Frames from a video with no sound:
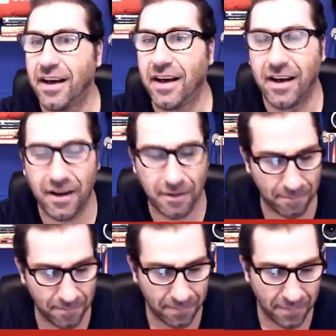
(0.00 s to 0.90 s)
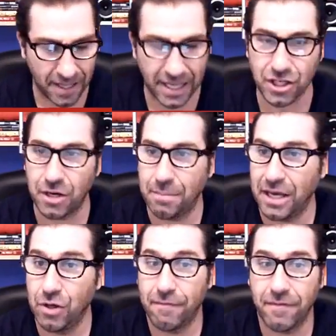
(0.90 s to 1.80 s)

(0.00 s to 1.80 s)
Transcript: I think it's going to be a